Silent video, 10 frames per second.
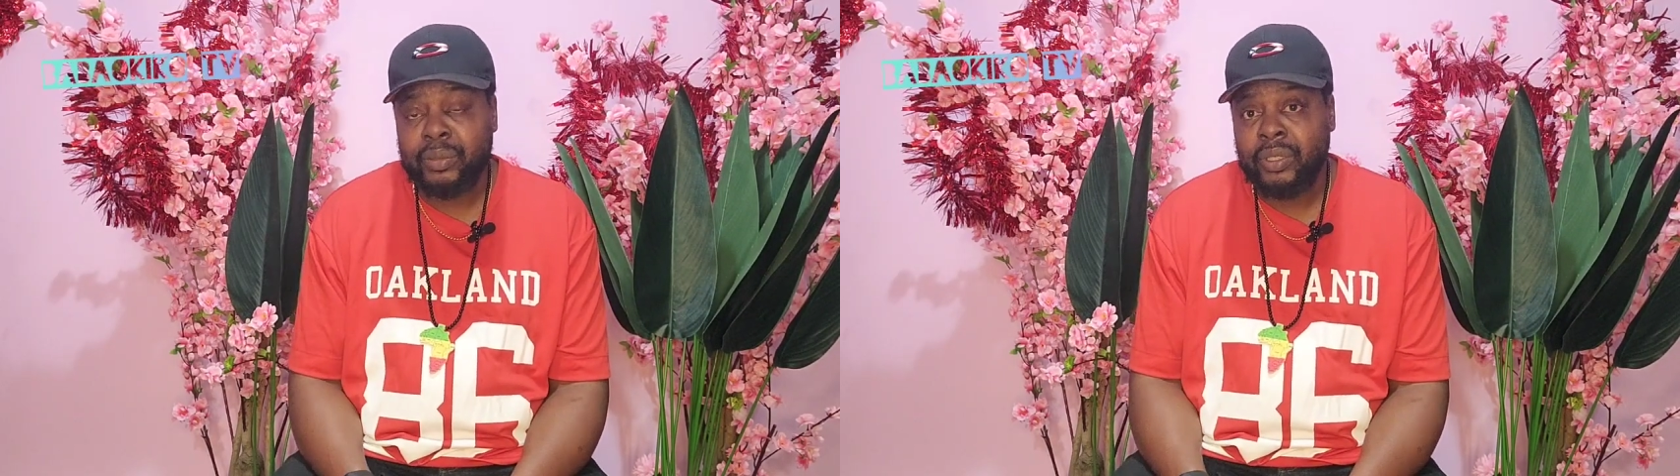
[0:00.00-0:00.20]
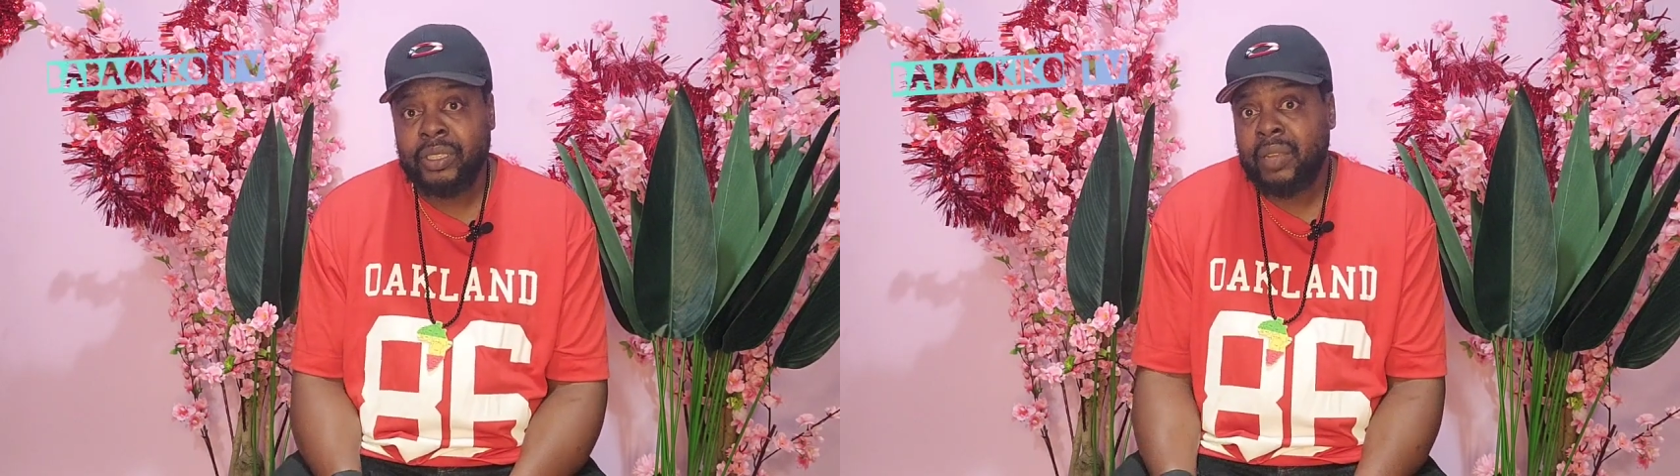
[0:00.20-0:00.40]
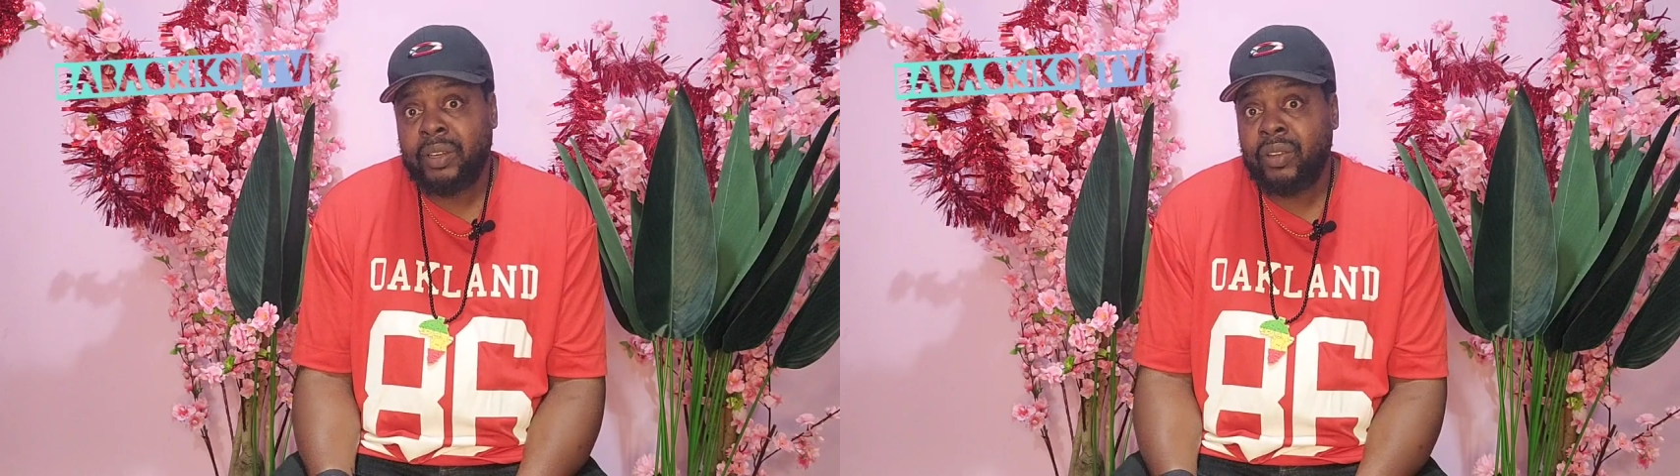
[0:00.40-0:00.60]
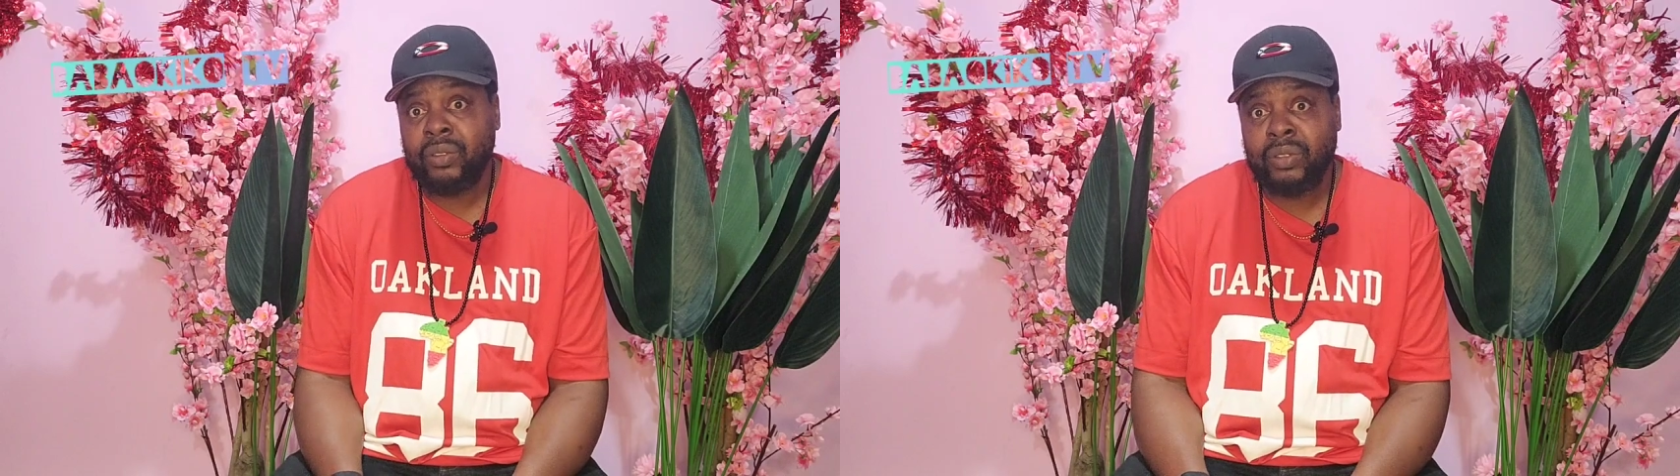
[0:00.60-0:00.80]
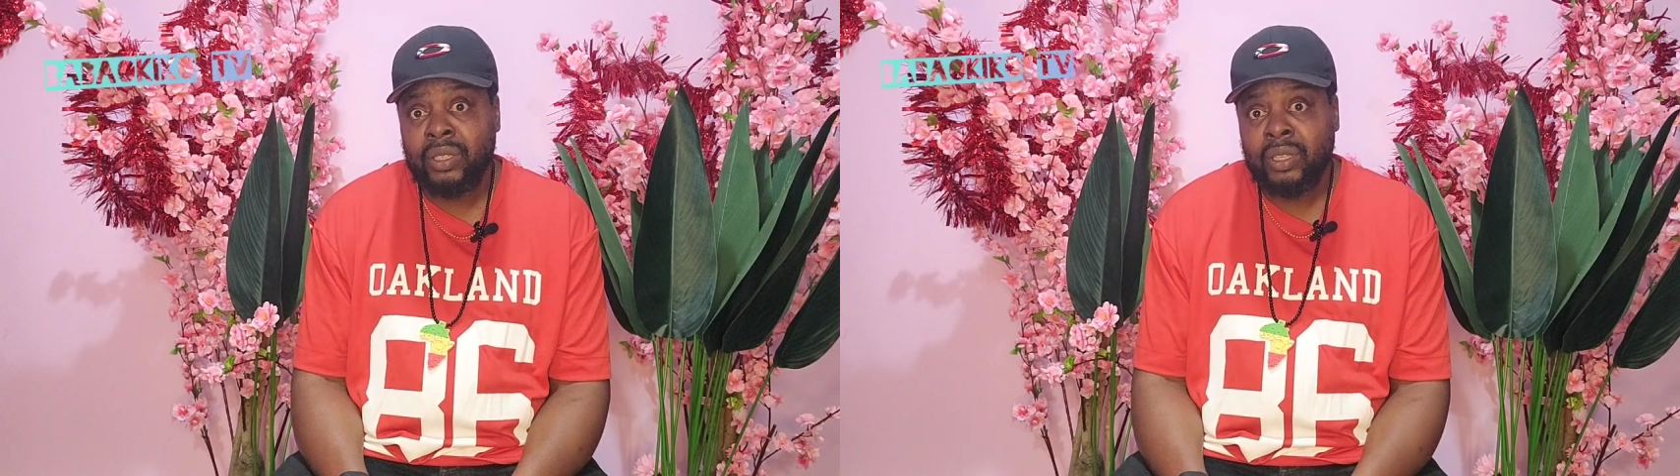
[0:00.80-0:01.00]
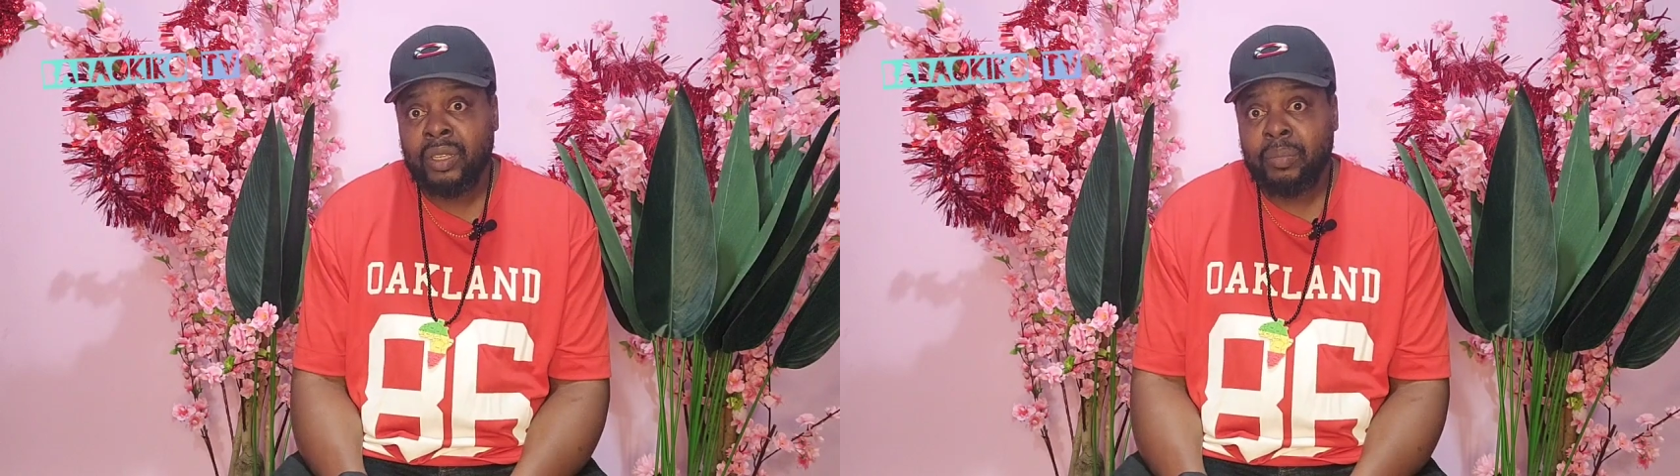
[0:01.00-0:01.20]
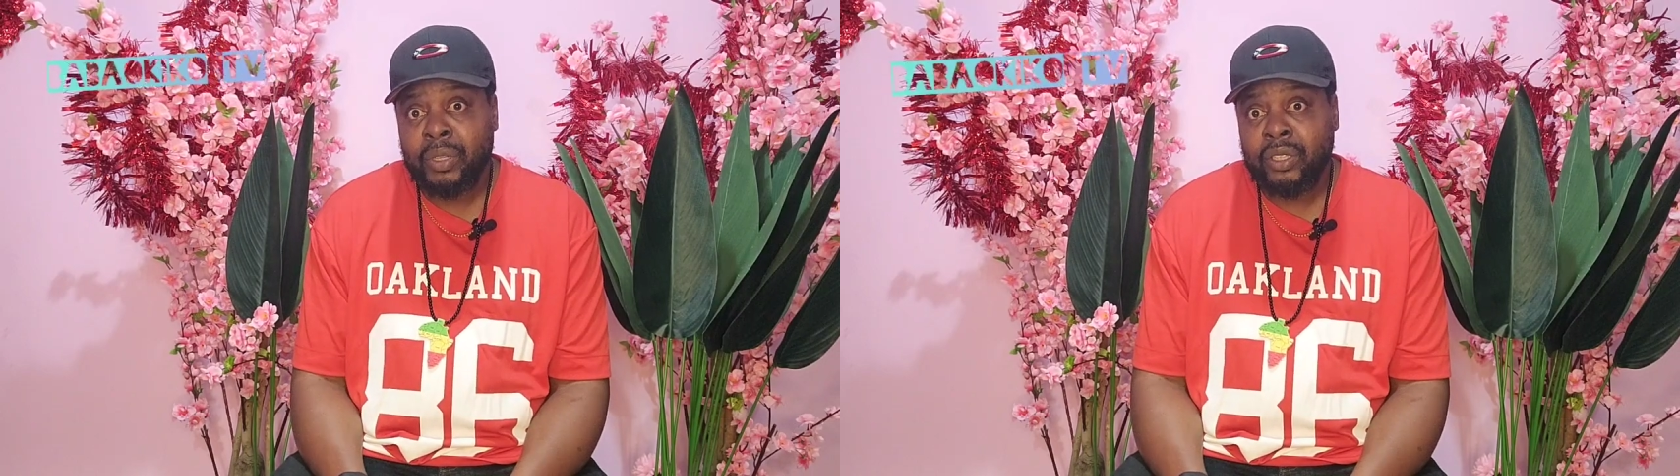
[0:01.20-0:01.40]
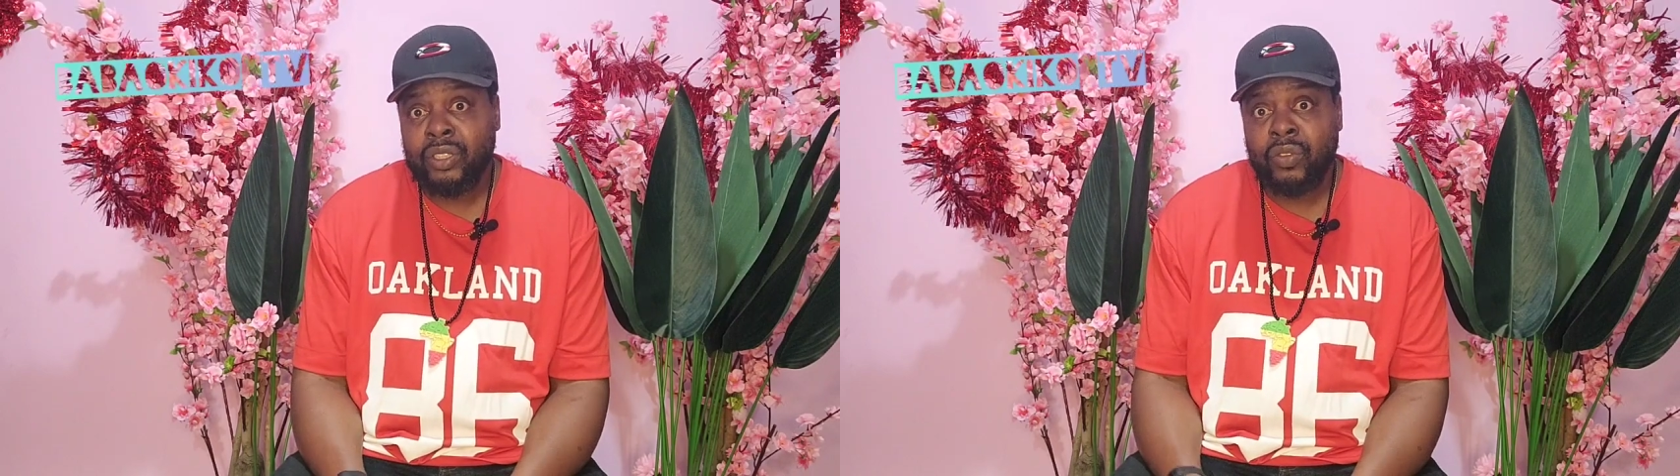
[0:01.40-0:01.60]
Because I know,
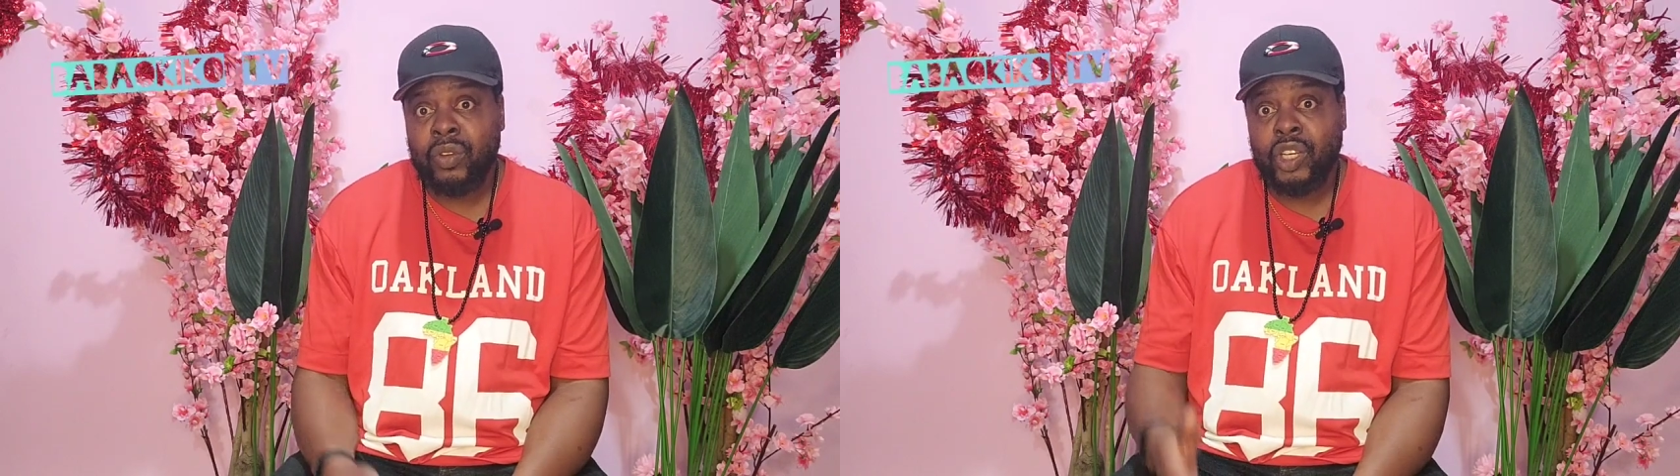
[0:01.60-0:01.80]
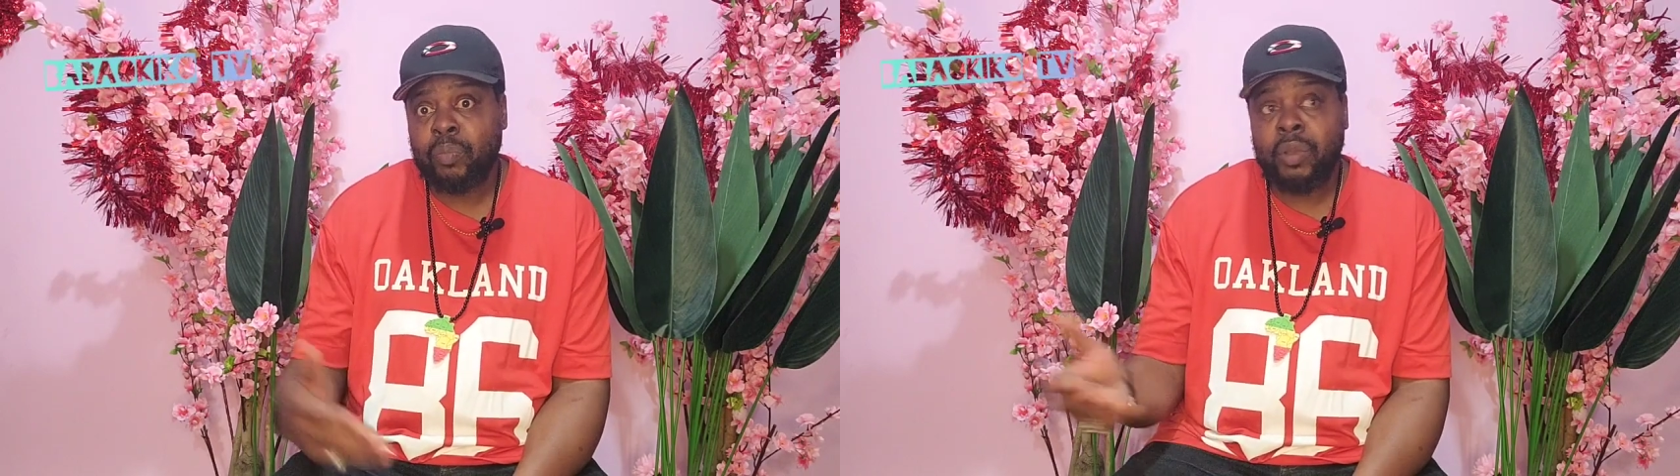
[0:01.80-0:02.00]
because of all the